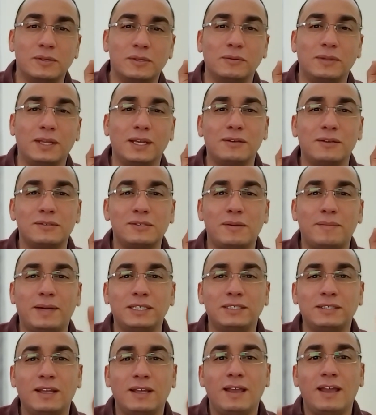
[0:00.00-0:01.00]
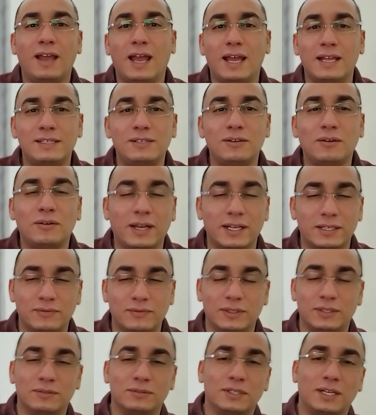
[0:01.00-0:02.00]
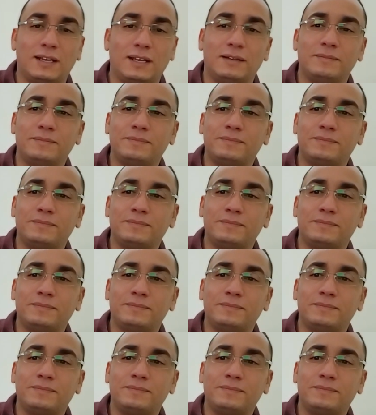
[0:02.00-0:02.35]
So thank you so much, and see you next video.